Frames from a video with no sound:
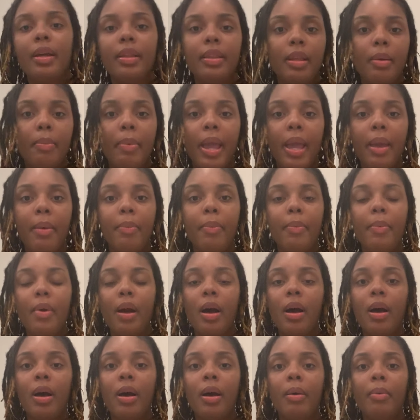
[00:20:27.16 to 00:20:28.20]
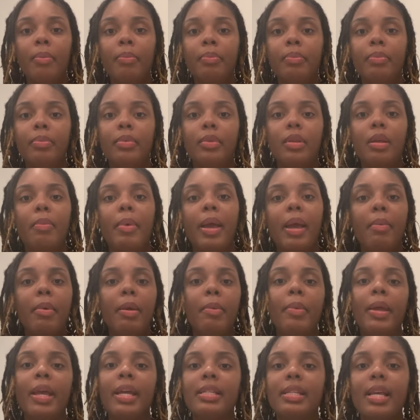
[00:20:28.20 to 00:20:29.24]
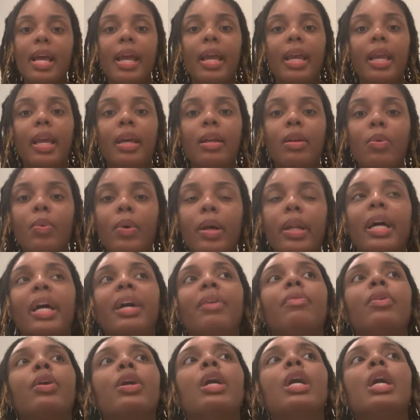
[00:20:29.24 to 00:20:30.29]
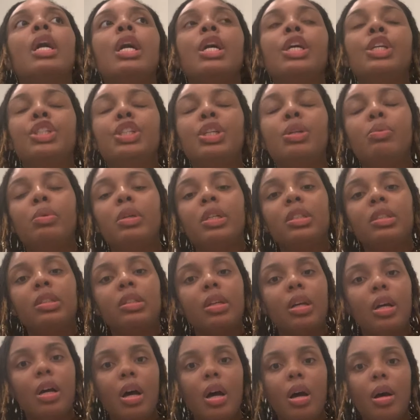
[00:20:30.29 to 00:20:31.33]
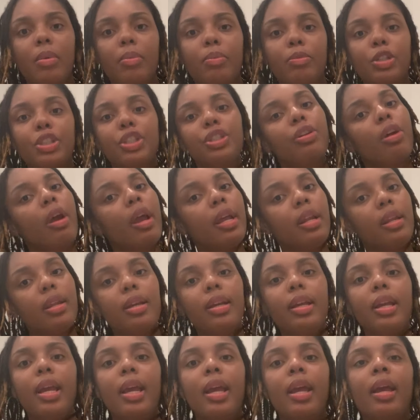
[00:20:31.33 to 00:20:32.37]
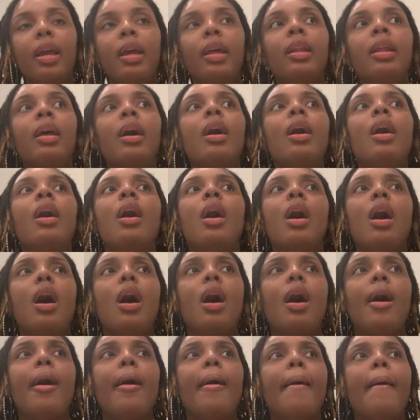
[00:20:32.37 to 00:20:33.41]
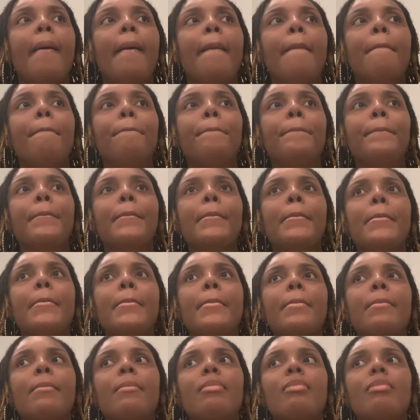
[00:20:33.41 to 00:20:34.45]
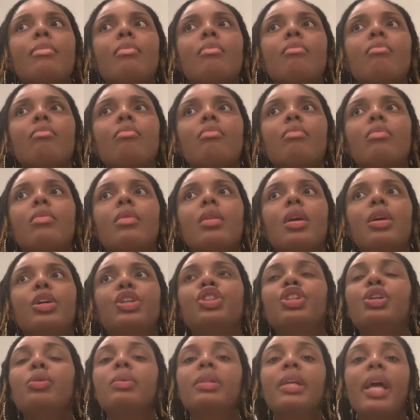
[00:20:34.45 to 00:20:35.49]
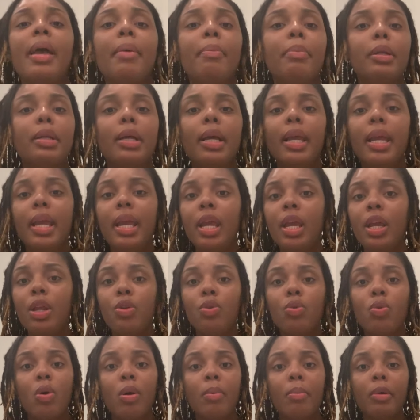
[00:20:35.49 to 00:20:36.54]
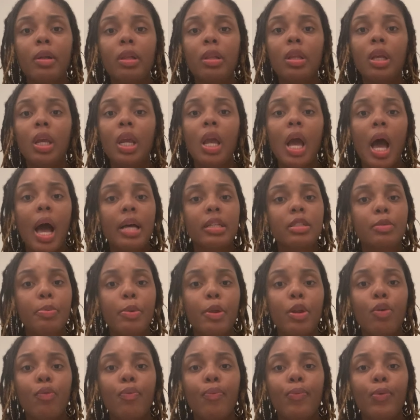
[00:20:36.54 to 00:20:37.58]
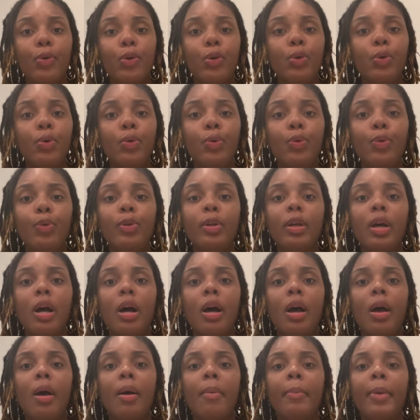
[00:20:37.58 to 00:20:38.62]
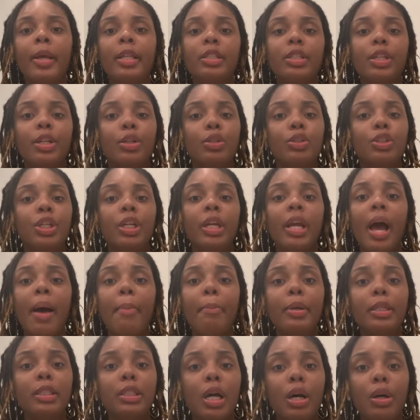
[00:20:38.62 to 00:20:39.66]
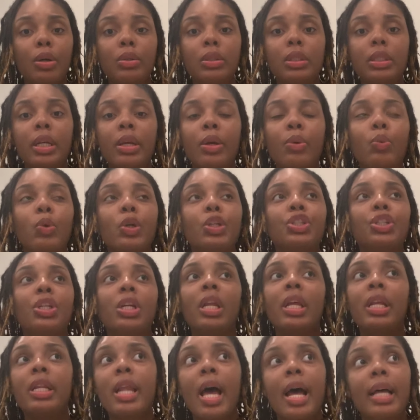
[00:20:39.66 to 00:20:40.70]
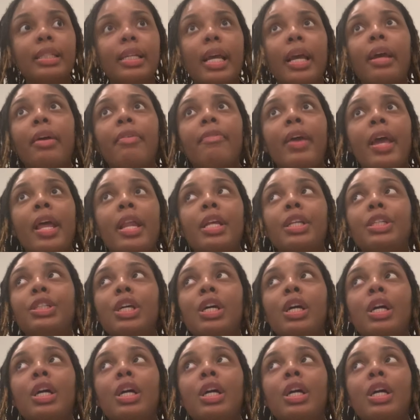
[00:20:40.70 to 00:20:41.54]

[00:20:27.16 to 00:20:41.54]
the baby um, the baby being taken or whatever she was um, restrained again um, she was able to eat normally hospital food um, until she got pitocin which she did not take advantage